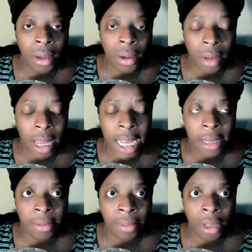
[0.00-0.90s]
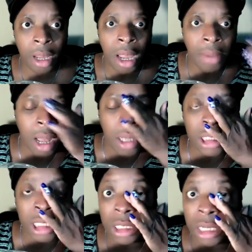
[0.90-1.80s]
Okay.
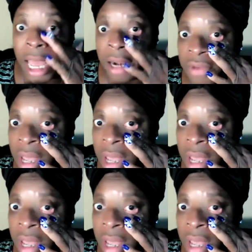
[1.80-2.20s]
Because see, a lot of